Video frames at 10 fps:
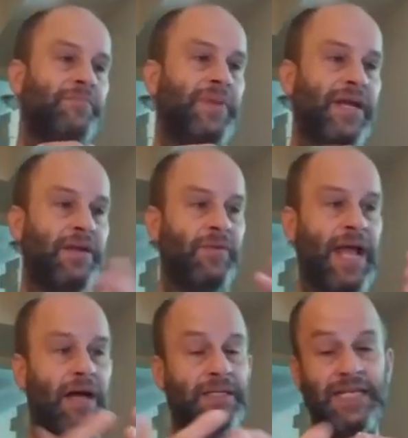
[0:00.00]
But in
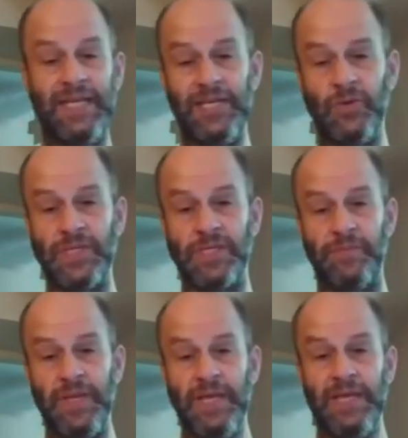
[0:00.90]
reality,
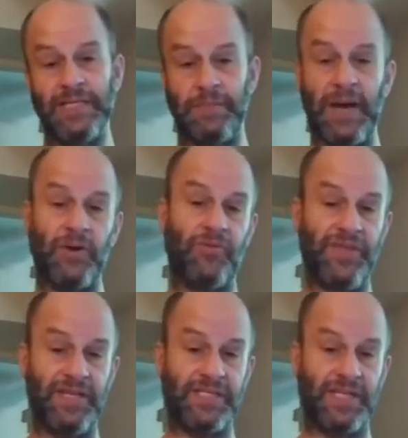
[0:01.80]
Hinduism is a
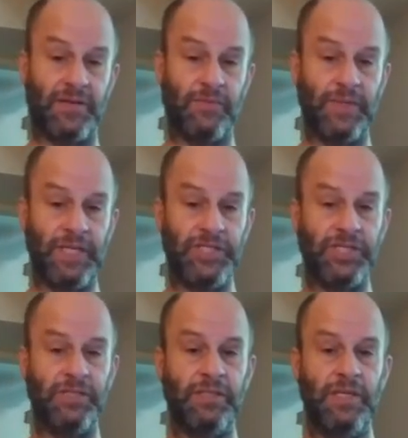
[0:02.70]
monotheistic
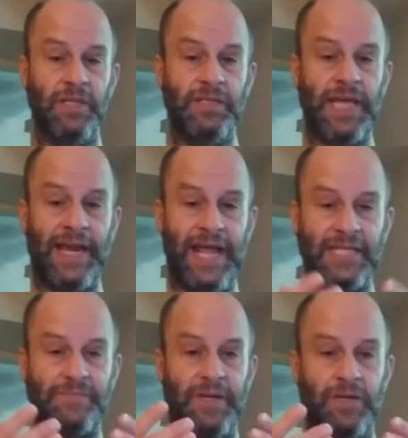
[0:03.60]
religion that
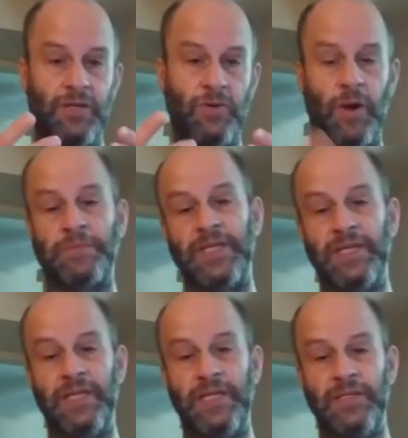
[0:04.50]
has been
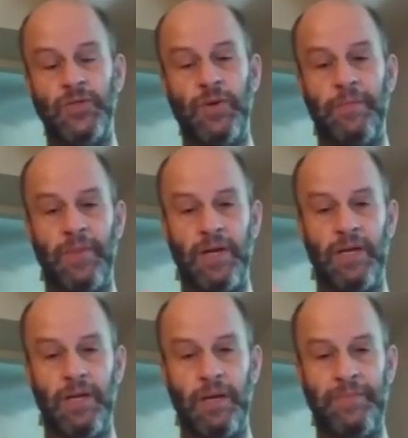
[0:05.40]
corrupted into a,
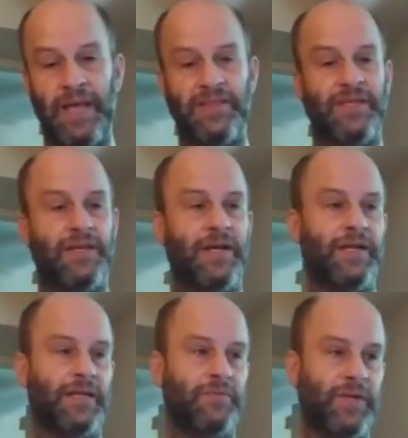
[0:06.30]

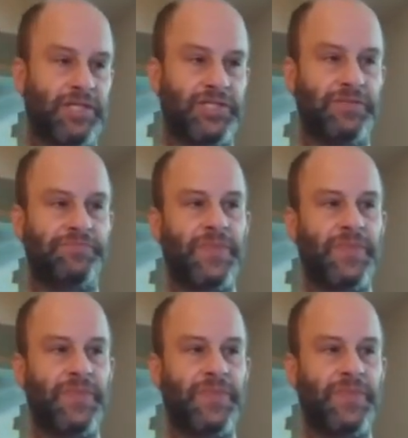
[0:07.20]
pantheonic religion.